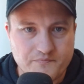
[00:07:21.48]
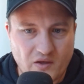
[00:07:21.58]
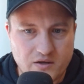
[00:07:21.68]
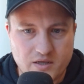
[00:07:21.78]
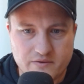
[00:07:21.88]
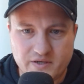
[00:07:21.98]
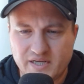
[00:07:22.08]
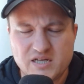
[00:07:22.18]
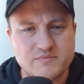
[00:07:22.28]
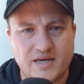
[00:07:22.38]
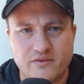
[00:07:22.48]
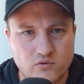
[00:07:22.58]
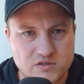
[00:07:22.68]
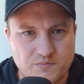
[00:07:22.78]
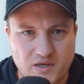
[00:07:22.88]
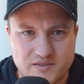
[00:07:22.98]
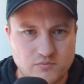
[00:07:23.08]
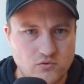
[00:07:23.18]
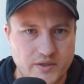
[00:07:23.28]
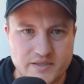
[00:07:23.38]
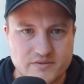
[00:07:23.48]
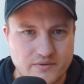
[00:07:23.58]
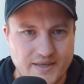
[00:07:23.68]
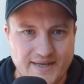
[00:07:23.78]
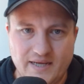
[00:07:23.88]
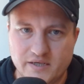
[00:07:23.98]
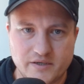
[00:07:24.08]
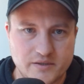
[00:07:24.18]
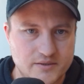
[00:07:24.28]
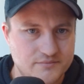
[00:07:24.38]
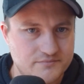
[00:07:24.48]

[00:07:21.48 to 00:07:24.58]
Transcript: then it comes out in the worst possible ways, right? Anger,